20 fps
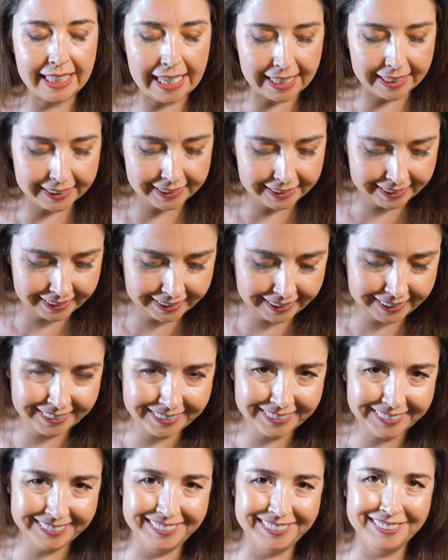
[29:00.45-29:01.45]
do you
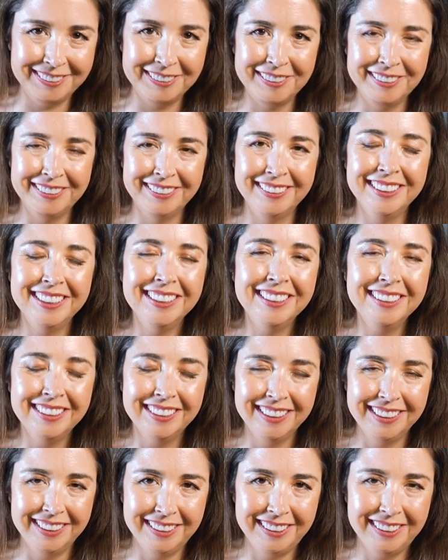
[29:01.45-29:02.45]
need to do
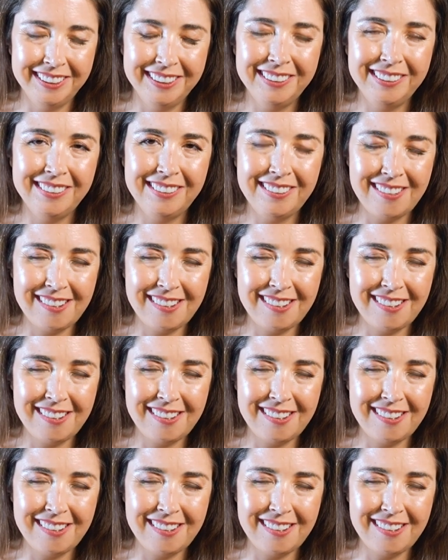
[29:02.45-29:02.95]
to reach your